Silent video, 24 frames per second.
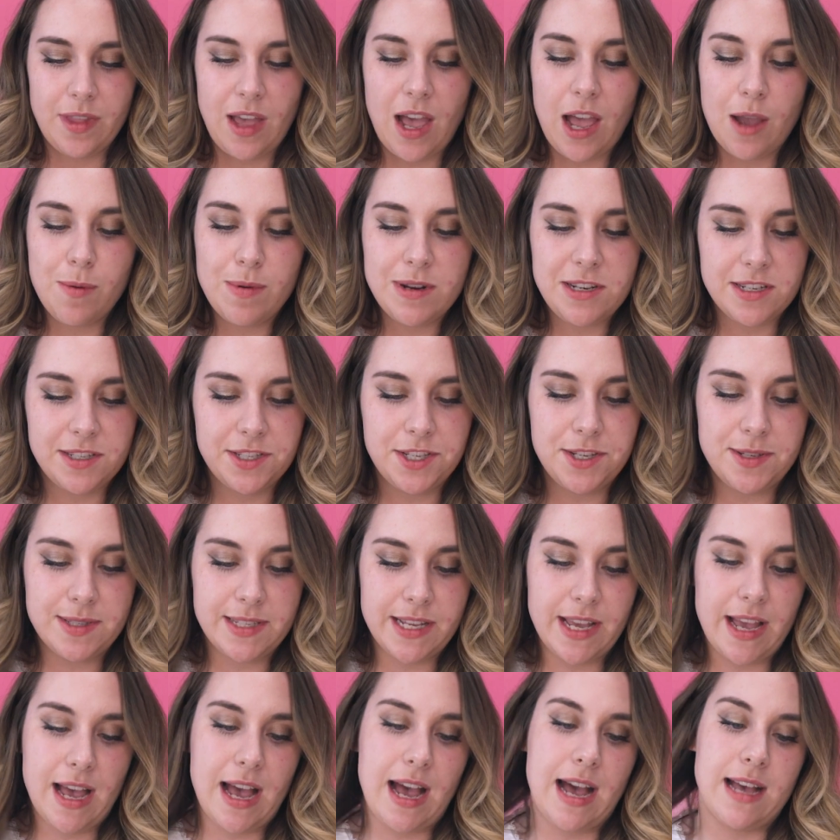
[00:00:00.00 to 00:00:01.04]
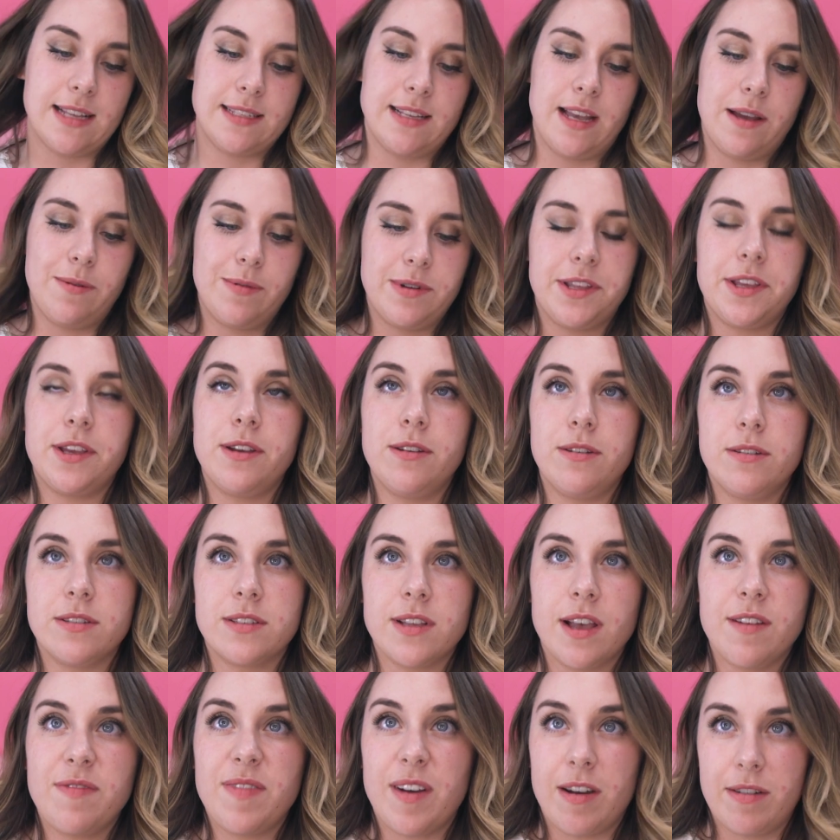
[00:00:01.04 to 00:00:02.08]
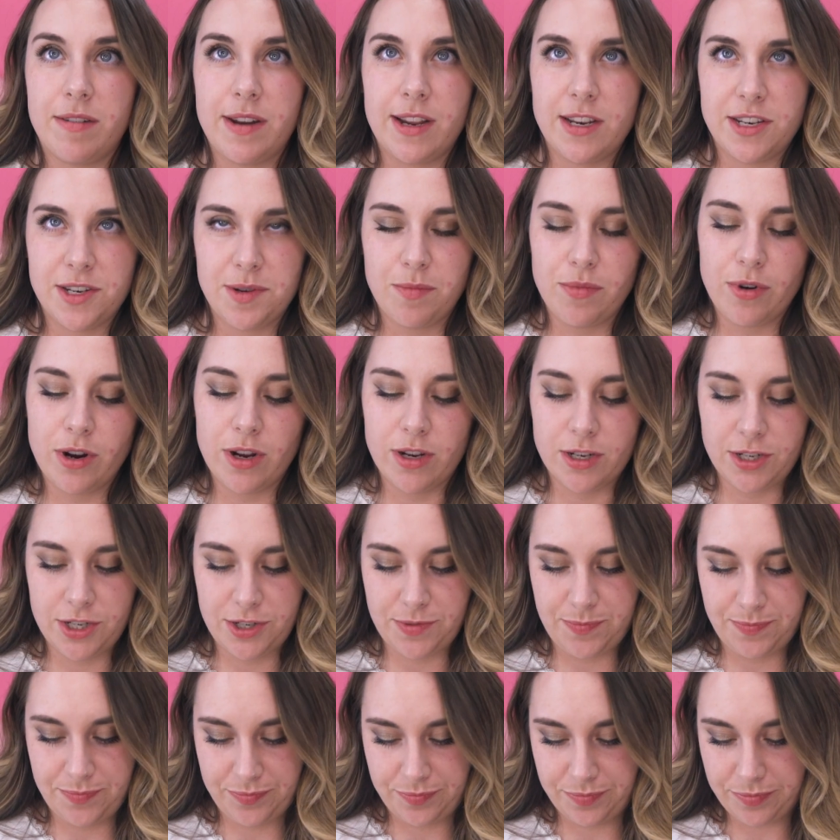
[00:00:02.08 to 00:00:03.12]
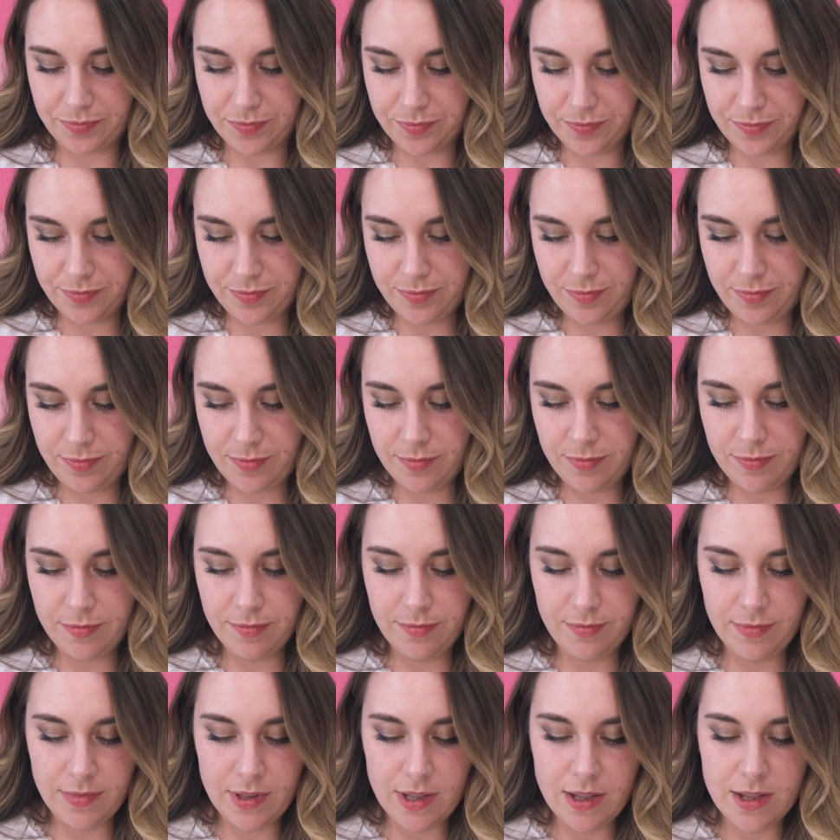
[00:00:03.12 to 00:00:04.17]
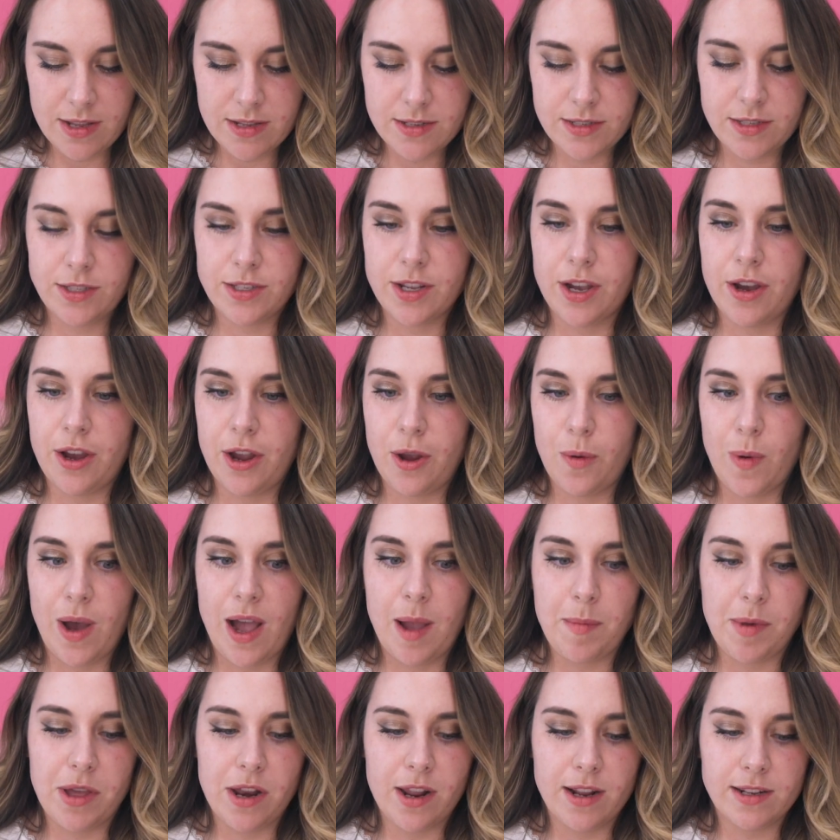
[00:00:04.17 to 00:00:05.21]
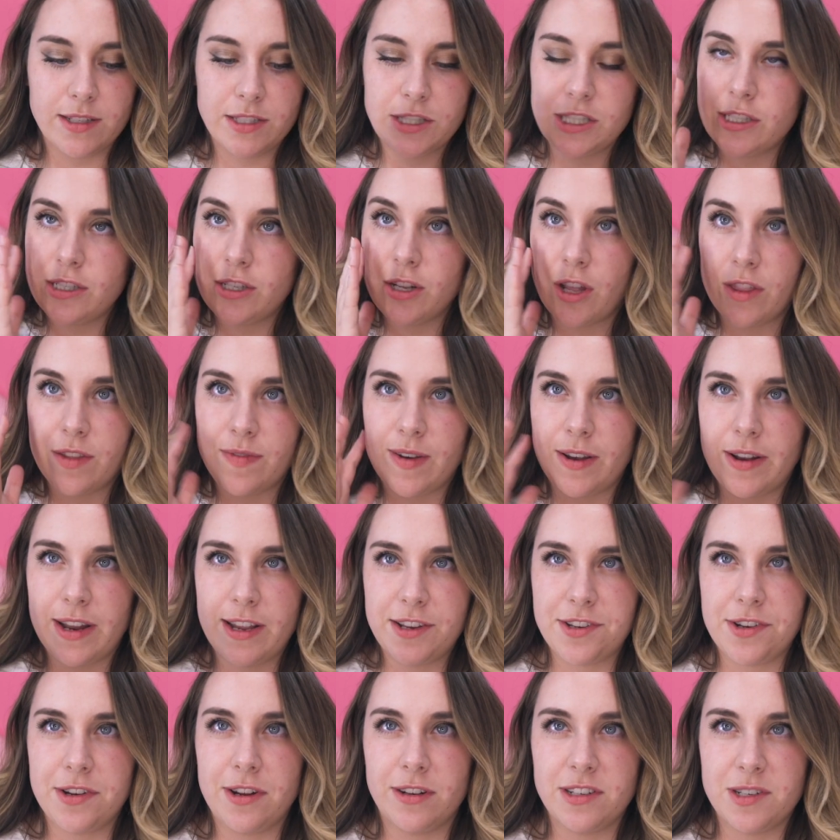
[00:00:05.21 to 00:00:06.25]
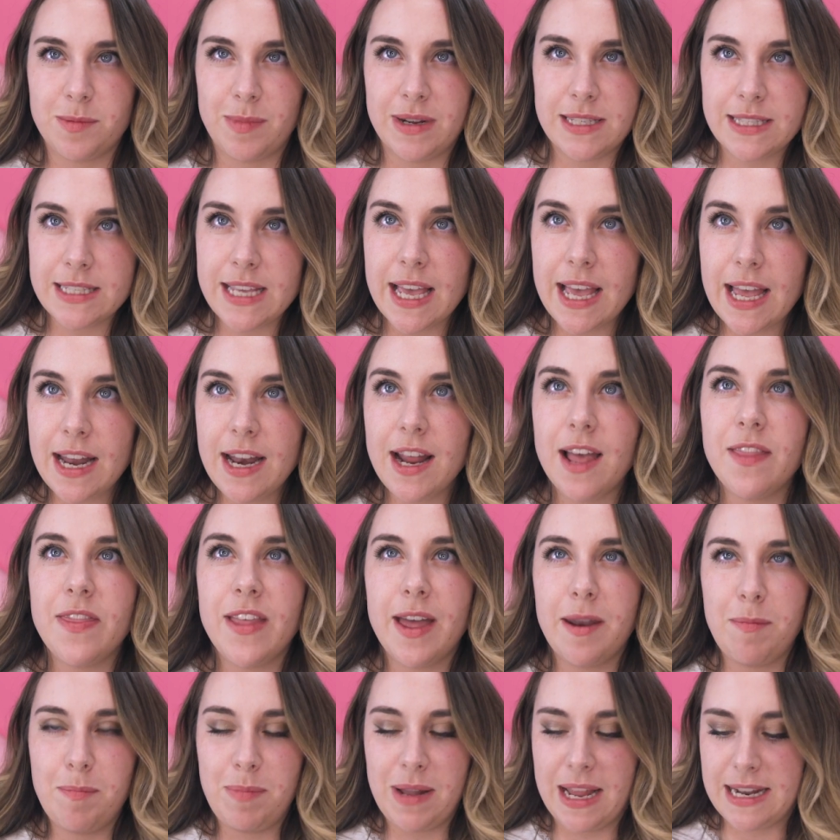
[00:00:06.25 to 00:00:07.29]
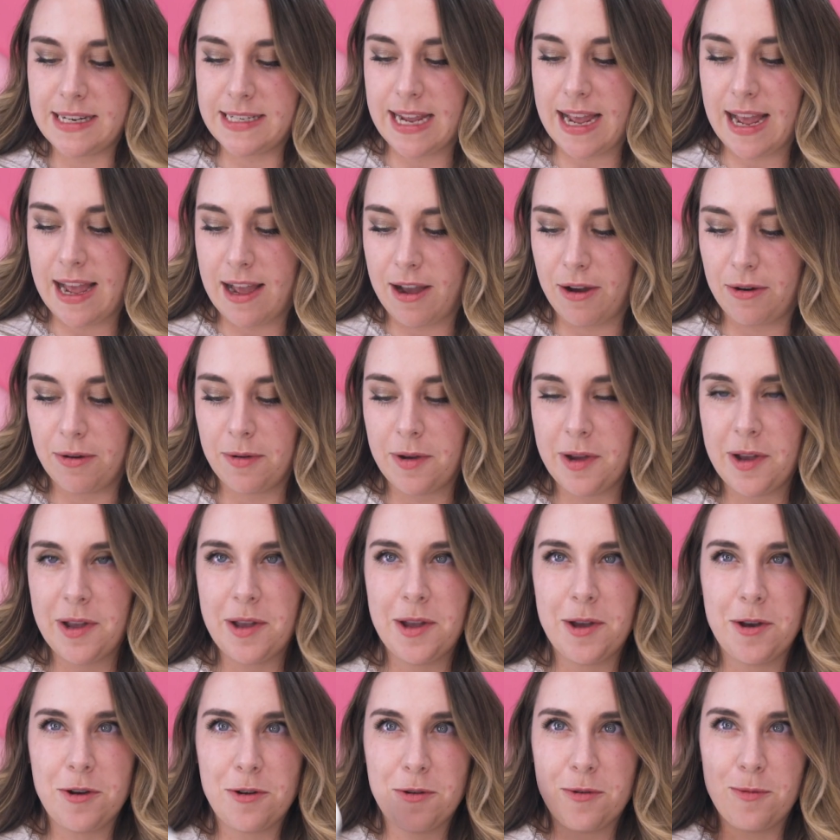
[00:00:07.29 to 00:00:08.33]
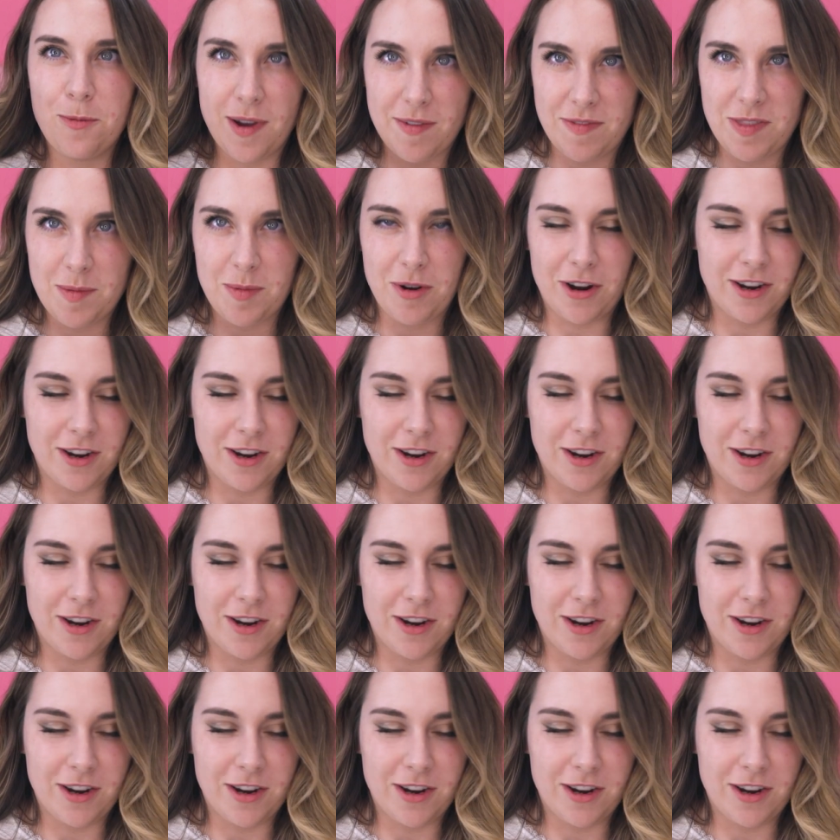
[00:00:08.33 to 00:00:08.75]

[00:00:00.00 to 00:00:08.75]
I would just use it as I would use a foundation brush. So I'm gonna dot the foundation onto my skin and then blend it out with the